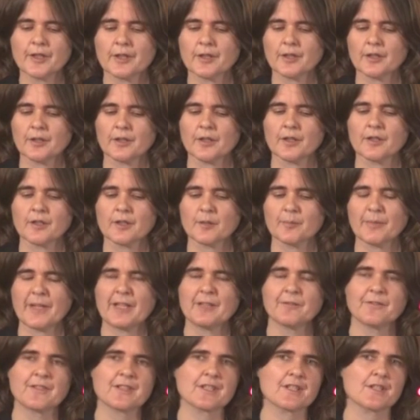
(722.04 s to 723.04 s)
the
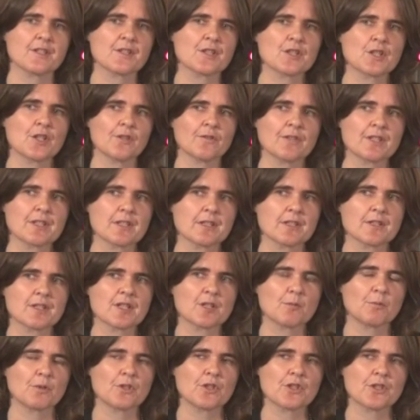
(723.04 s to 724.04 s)
benefits and services
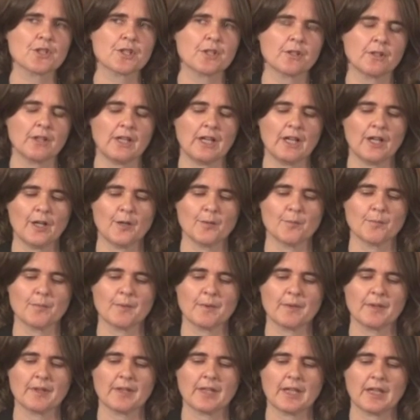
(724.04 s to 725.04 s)
to which
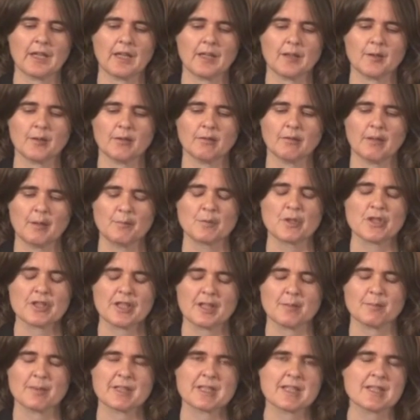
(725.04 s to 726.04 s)
in which
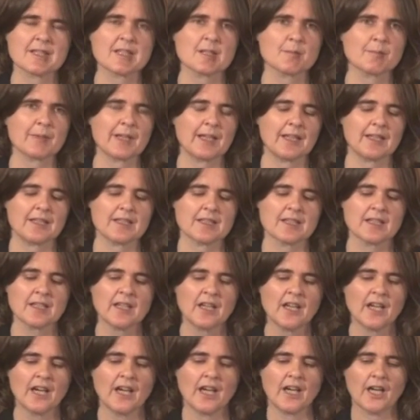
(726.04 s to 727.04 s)
they participate
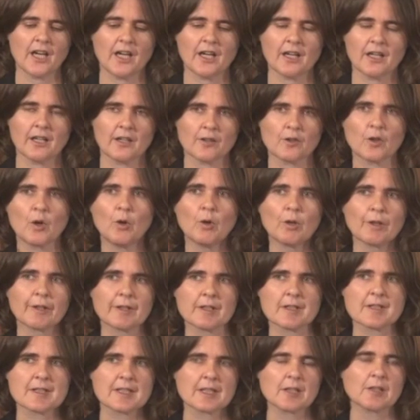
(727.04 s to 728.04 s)
are all
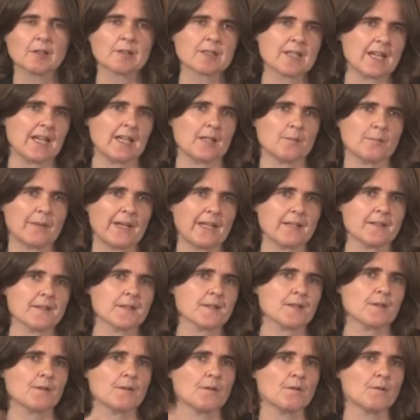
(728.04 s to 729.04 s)
on a single database.
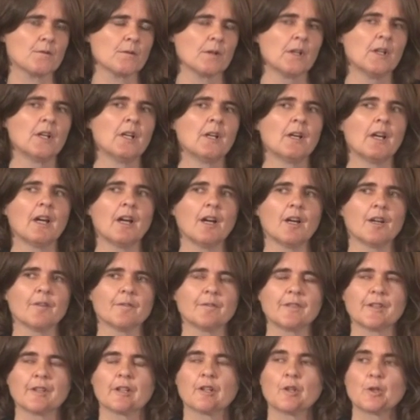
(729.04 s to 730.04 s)
So
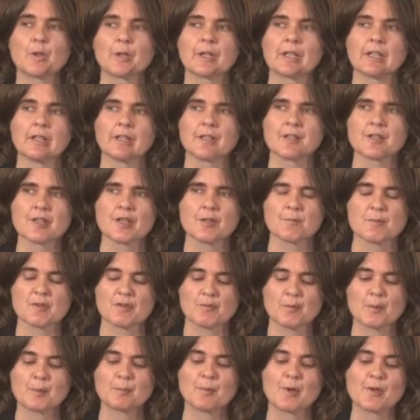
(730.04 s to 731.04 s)
very critical in terms
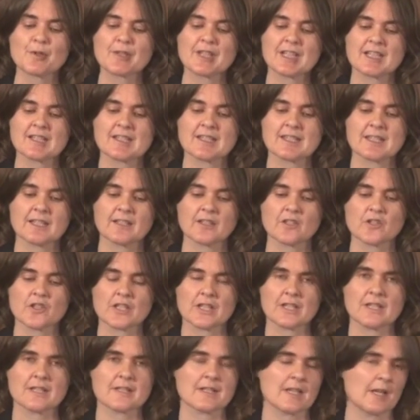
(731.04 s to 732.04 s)
of promoting
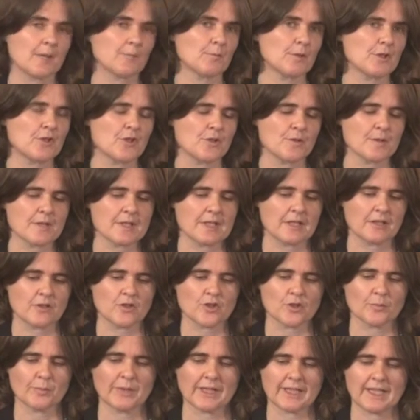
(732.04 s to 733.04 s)
synergies and reducing
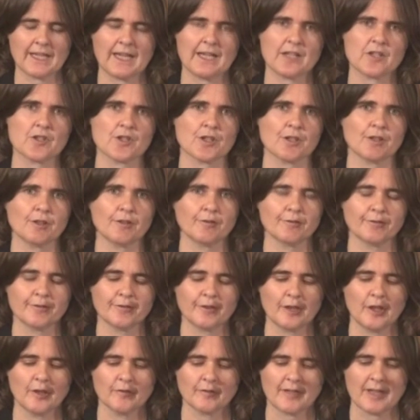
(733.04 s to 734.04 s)
duplication
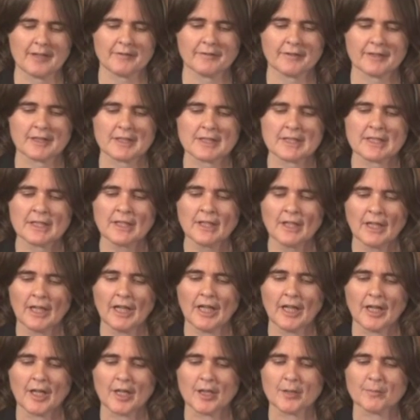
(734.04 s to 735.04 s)
of effort
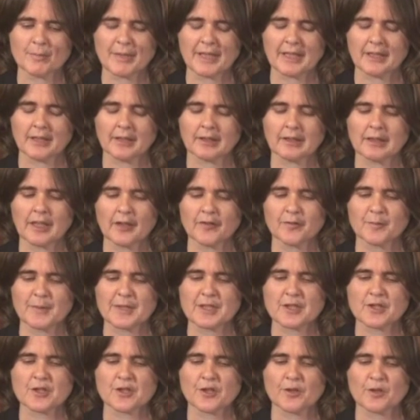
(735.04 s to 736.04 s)
by
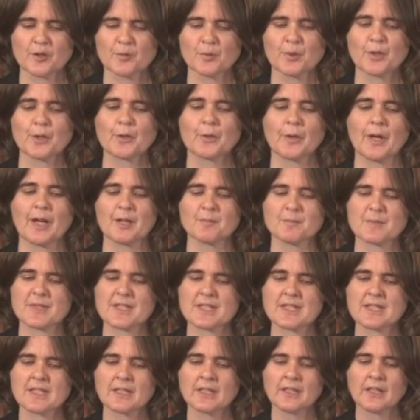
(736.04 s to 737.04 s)
government and donor
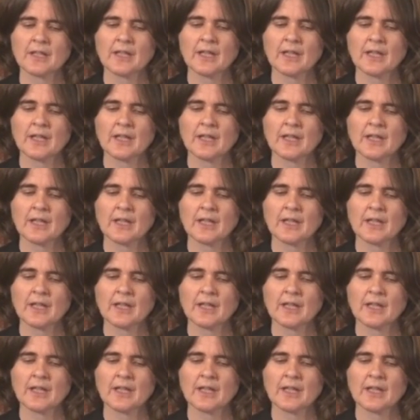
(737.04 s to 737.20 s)
programs.